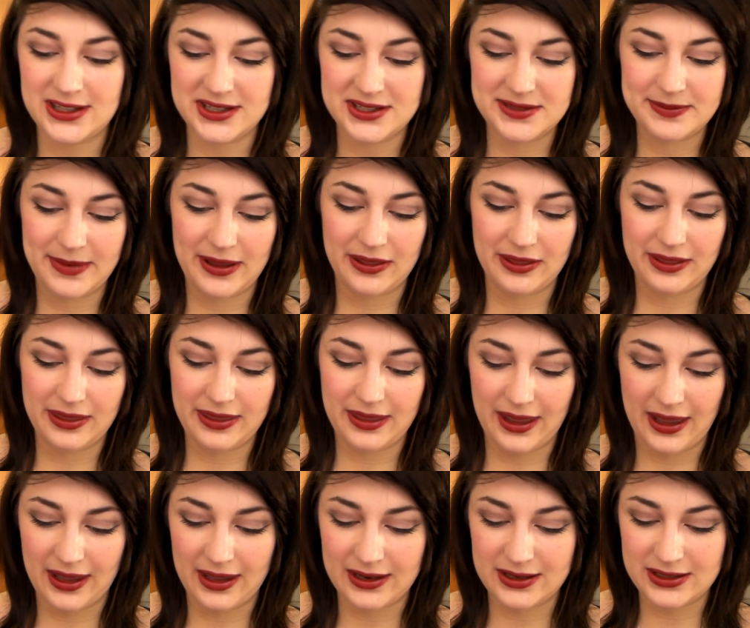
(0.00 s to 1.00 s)
this month
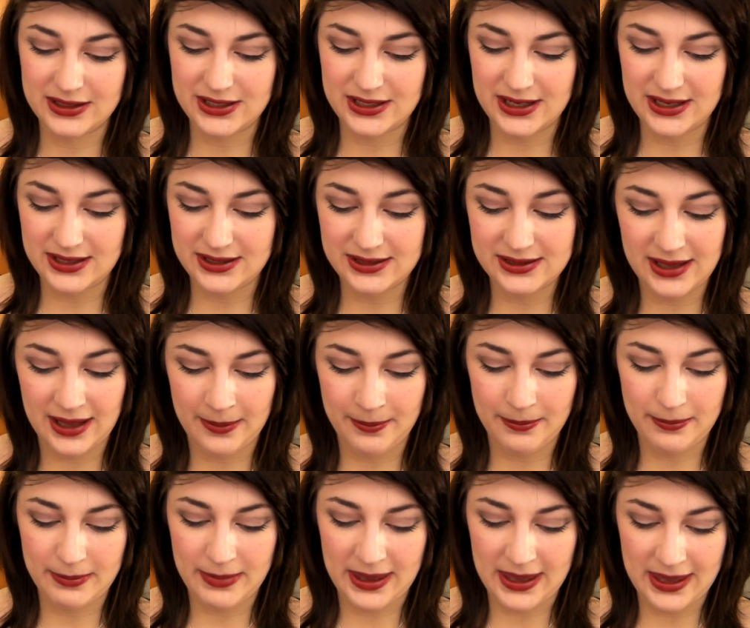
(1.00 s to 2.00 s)
and she
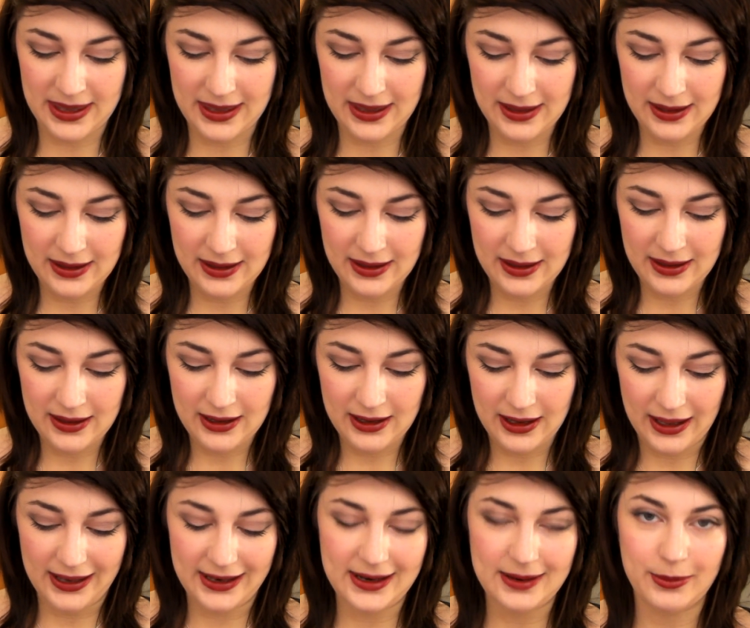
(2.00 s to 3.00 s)
sent me
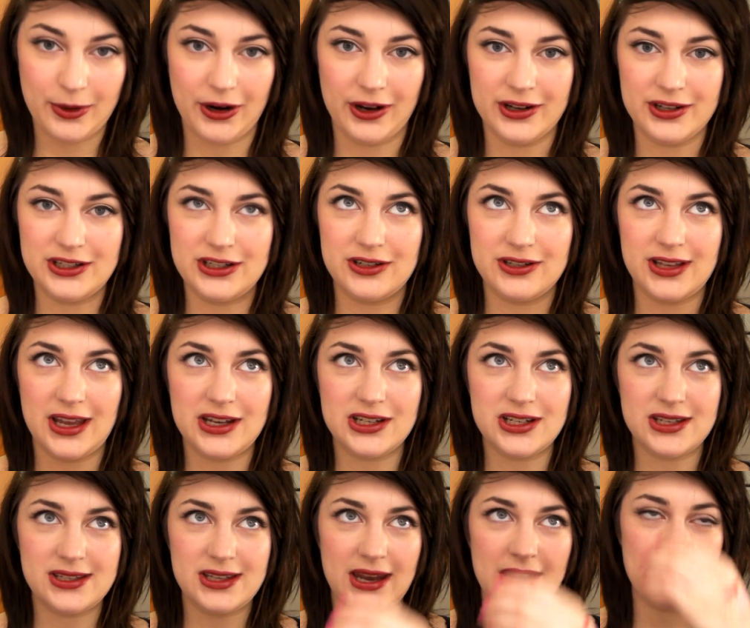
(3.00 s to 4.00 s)
a lip gloss. She was
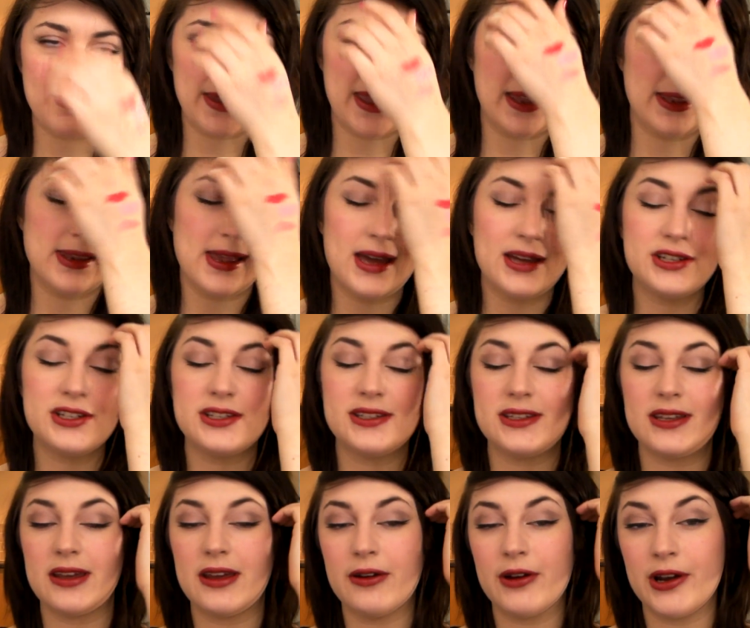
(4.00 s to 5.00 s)
actually sending me a lash
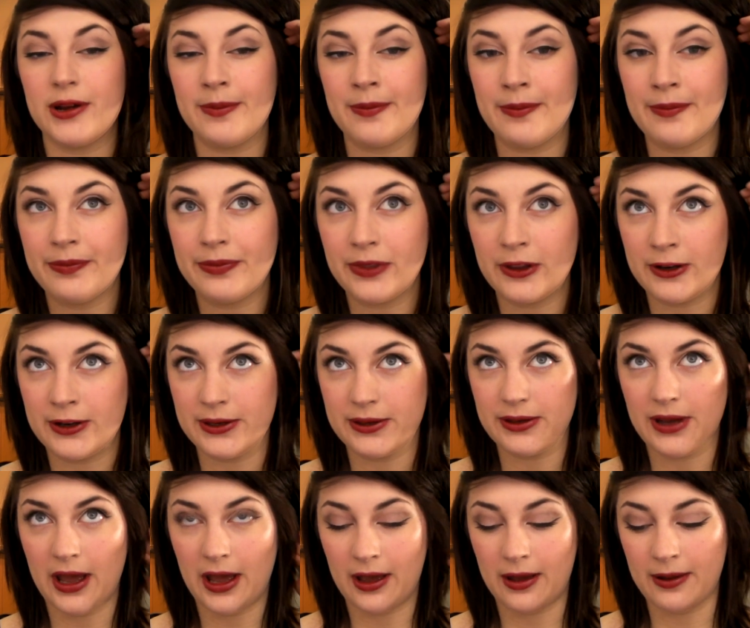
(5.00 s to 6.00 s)
serum
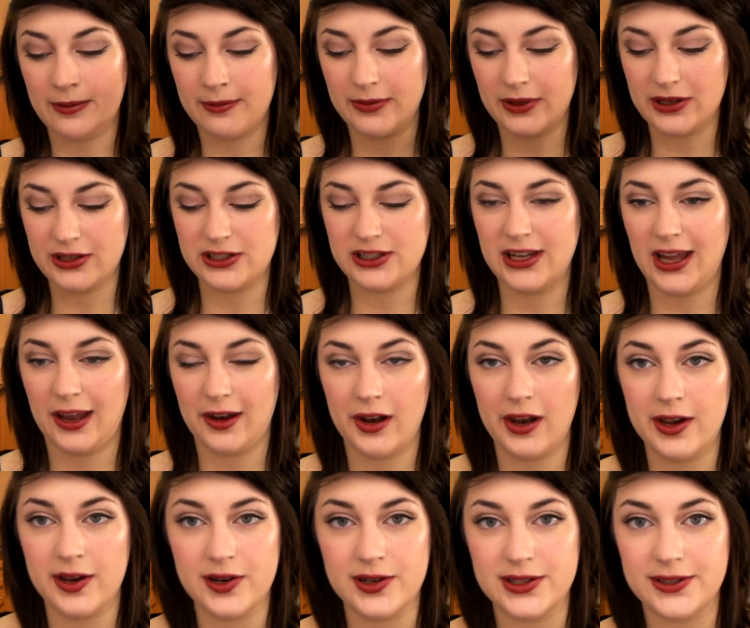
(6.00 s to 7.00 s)
because she had
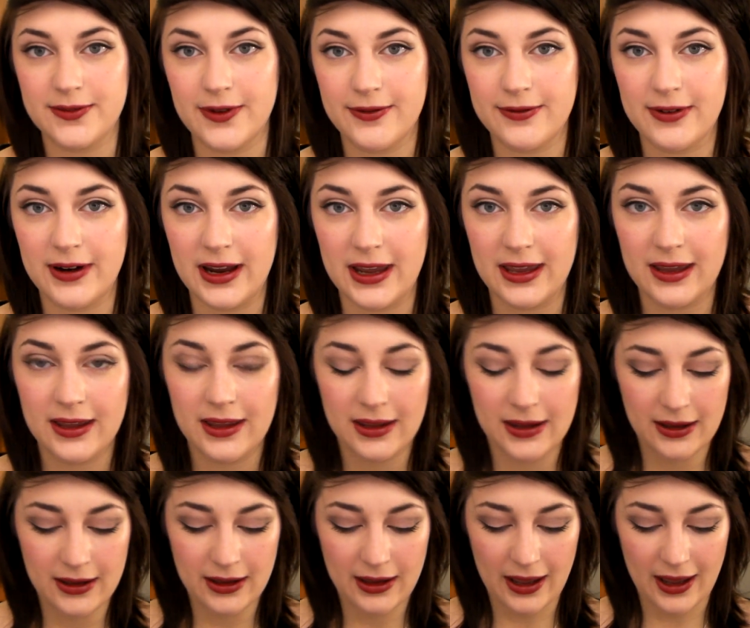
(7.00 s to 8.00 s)
loads for free.
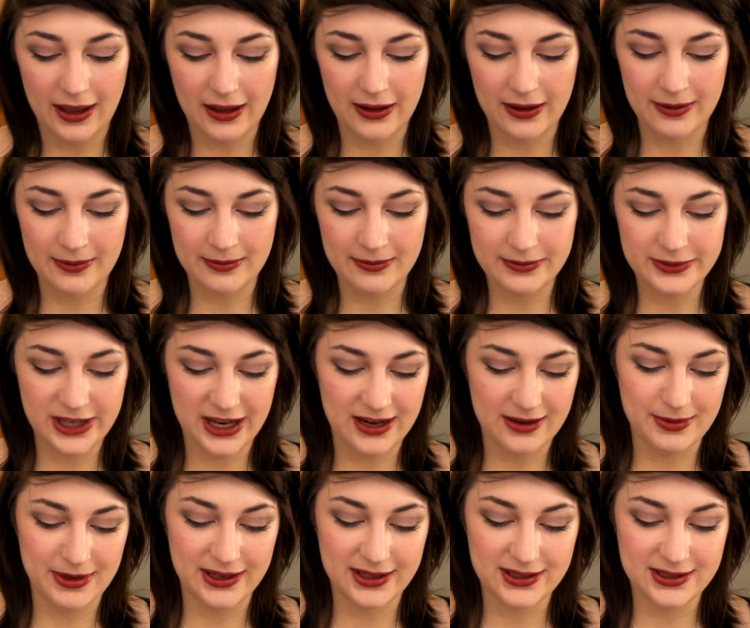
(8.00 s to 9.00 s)
Jelly
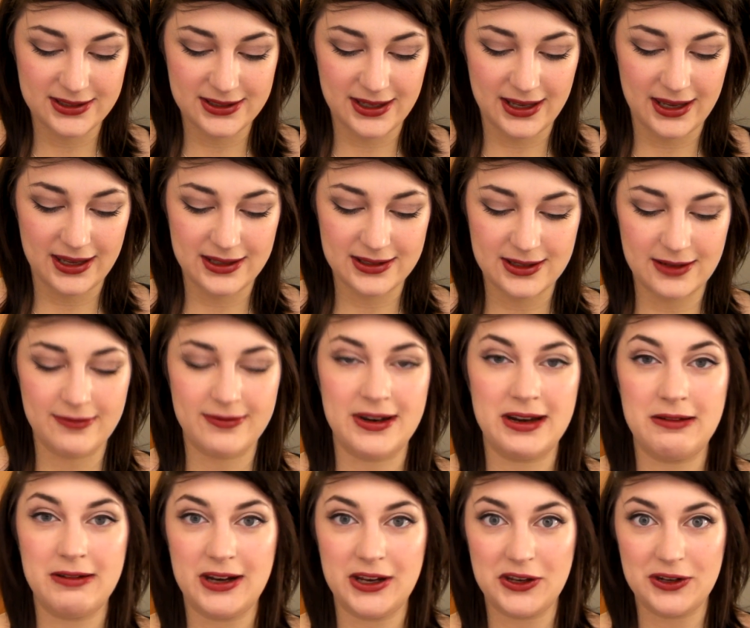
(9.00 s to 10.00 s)
Minx is a
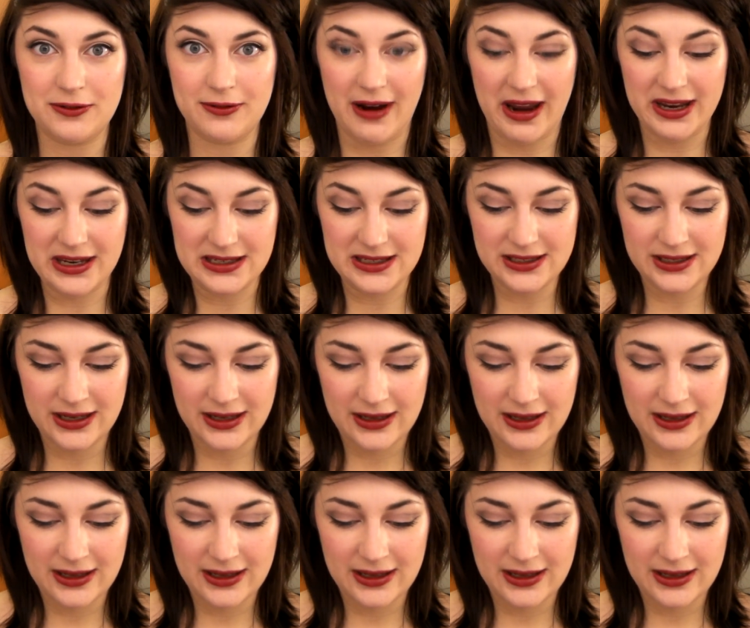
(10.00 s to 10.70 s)
really good friend,